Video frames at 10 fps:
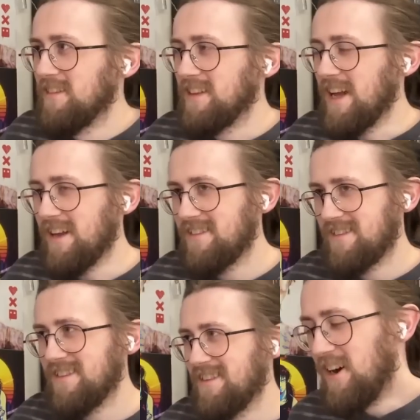
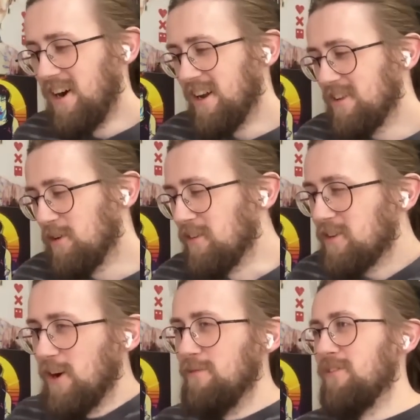Yes. Oh, at least he
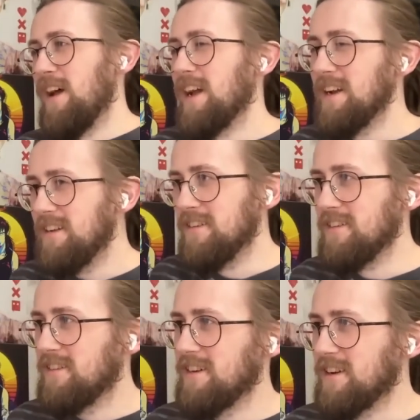wasn't gone for
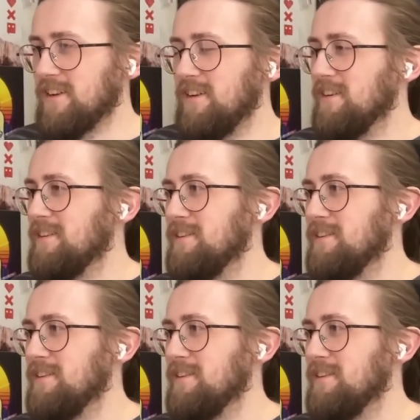ages. Thank God.